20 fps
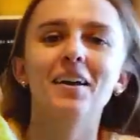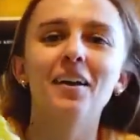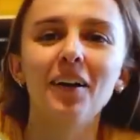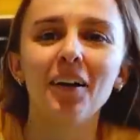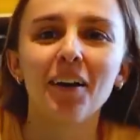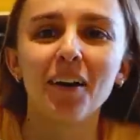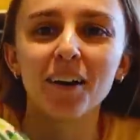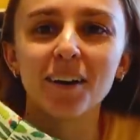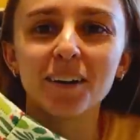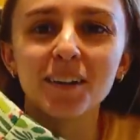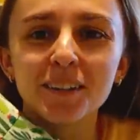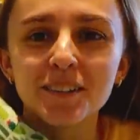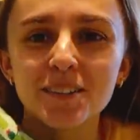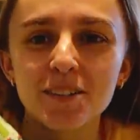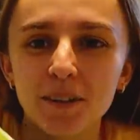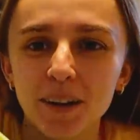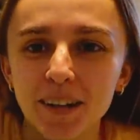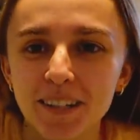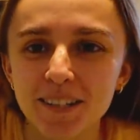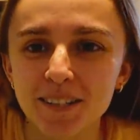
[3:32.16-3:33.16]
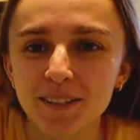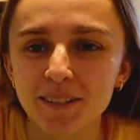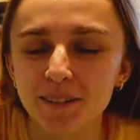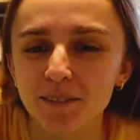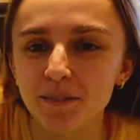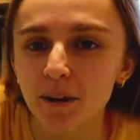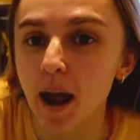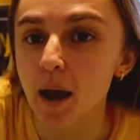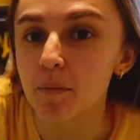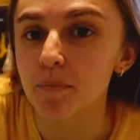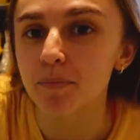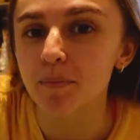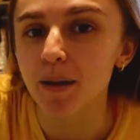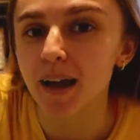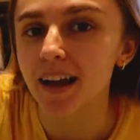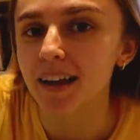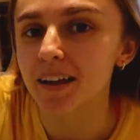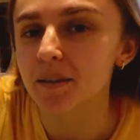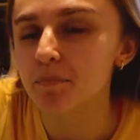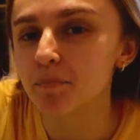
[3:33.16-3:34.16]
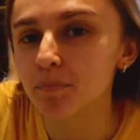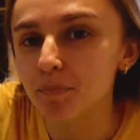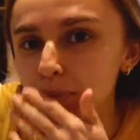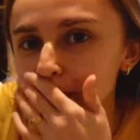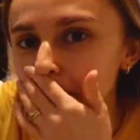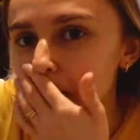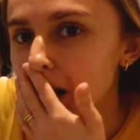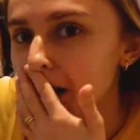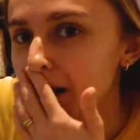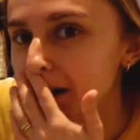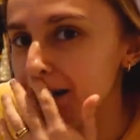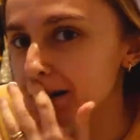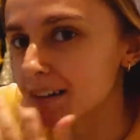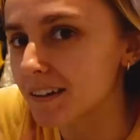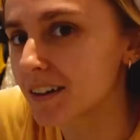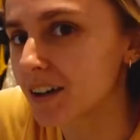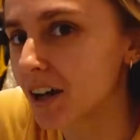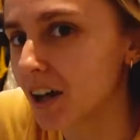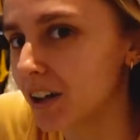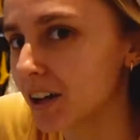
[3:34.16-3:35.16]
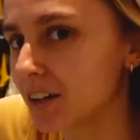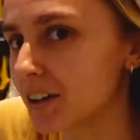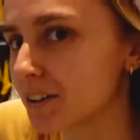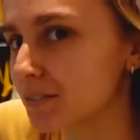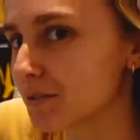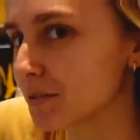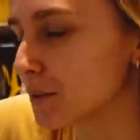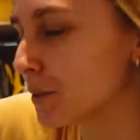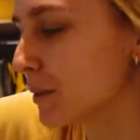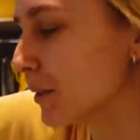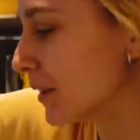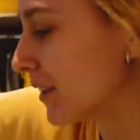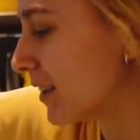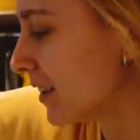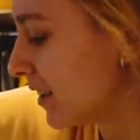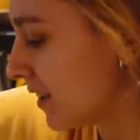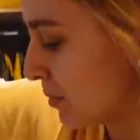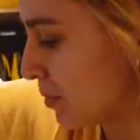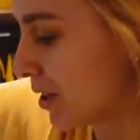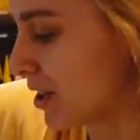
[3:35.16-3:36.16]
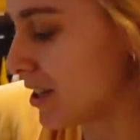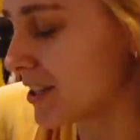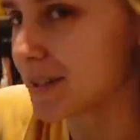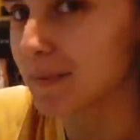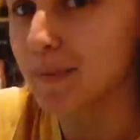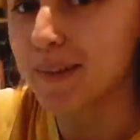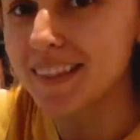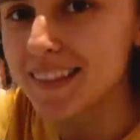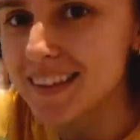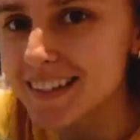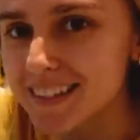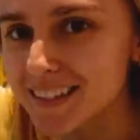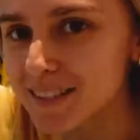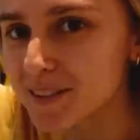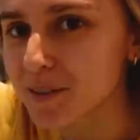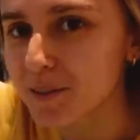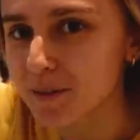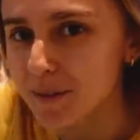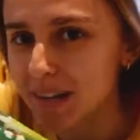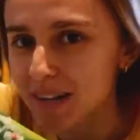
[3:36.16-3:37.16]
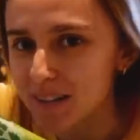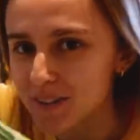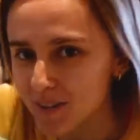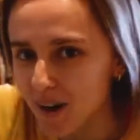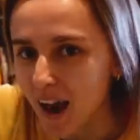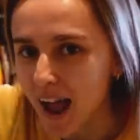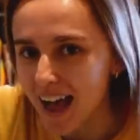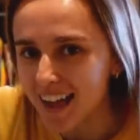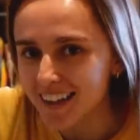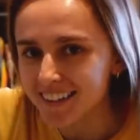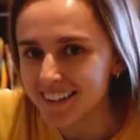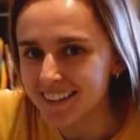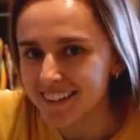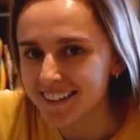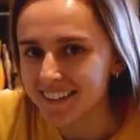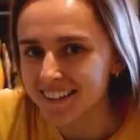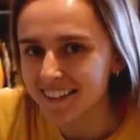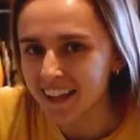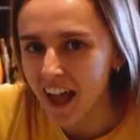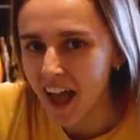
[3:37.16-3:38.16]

Oh, do I scrap my block color rule? Because I mean, this is a green dress.